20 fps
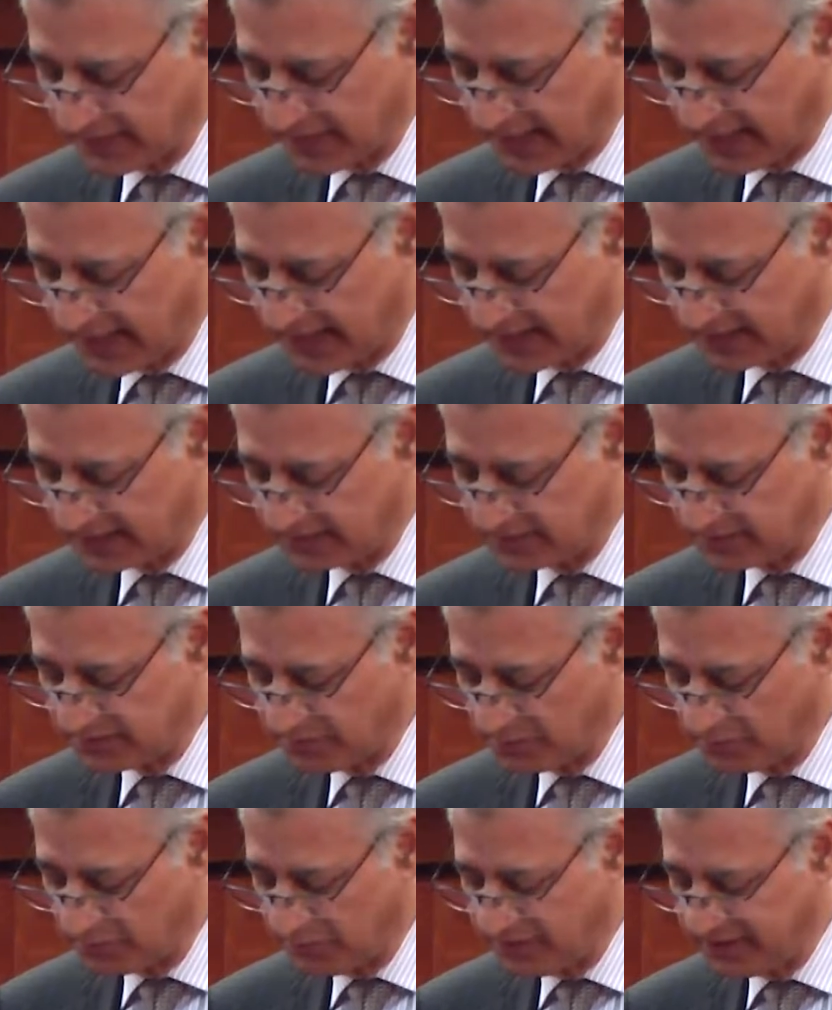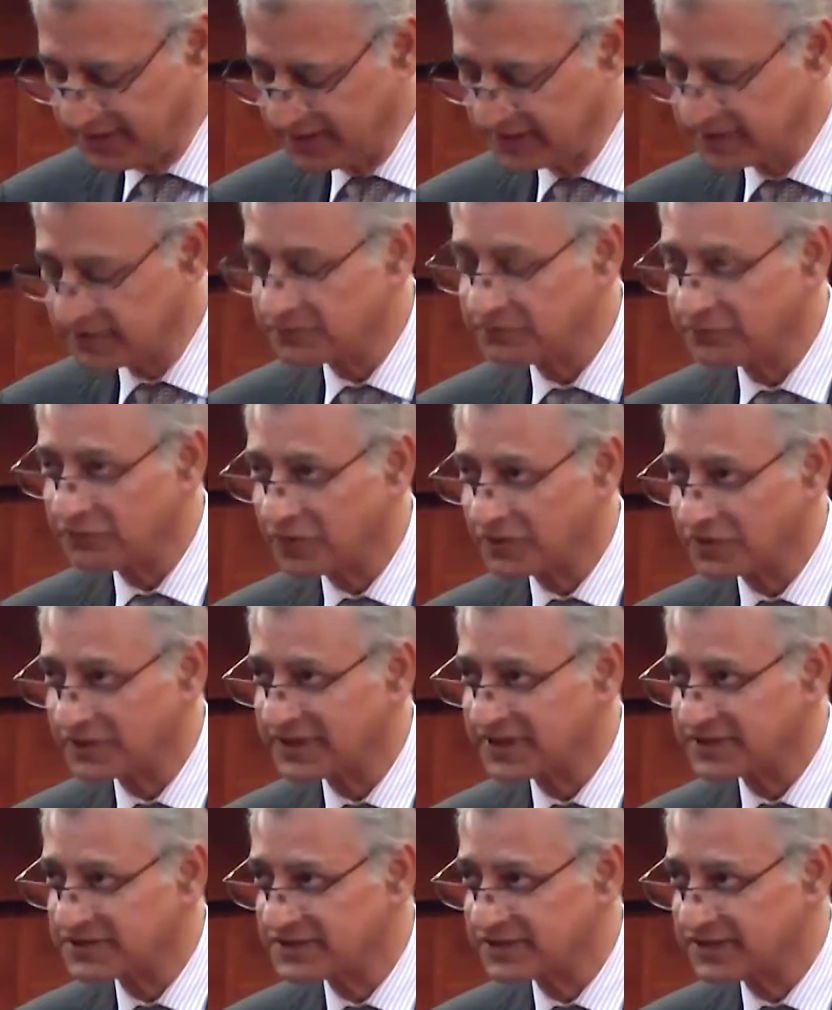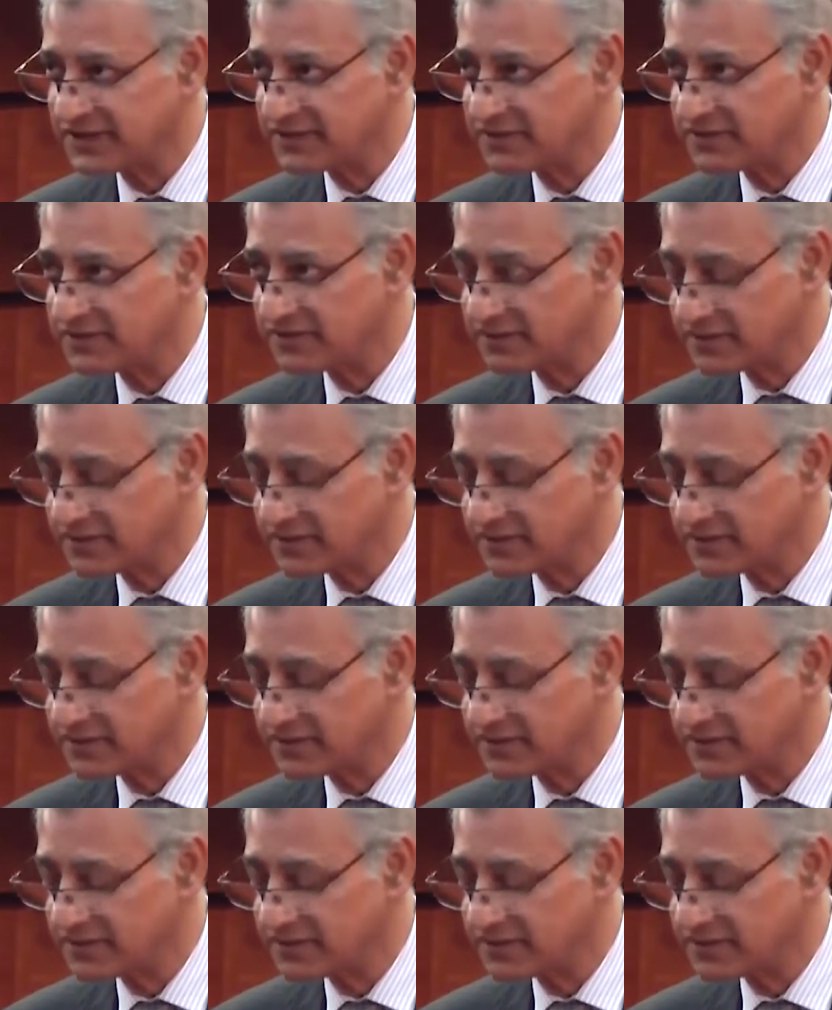and meager foreign exchange